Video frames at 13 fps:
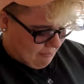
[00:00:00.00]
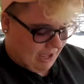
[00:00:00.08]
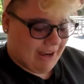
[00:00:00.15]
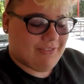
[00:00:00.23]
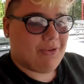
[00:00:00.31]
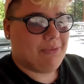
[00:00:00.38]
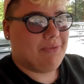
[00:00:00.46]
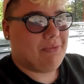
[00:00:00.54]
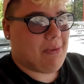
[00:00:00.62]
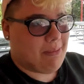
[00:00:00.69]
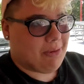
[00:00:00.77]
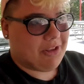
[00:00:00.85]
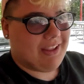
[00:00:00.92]
got it for me for
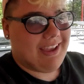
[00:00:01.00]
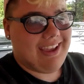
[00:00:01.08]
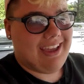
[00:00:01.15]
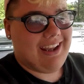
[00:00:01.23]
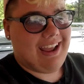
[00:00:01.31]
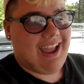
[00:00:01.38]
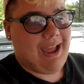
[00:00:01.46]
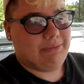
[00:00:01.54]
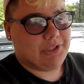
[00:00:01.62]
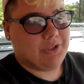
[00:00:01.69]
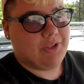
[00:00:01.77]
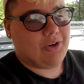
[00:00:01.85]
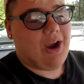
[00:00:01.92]
my birthday, and I
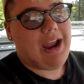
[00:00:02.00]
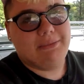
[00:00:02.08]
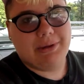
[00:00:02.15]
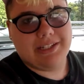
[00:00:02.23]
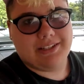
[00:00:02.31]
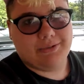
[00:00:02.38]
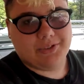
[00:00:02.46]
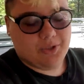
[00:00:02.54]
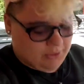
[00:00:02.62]
absolutely cried because I was so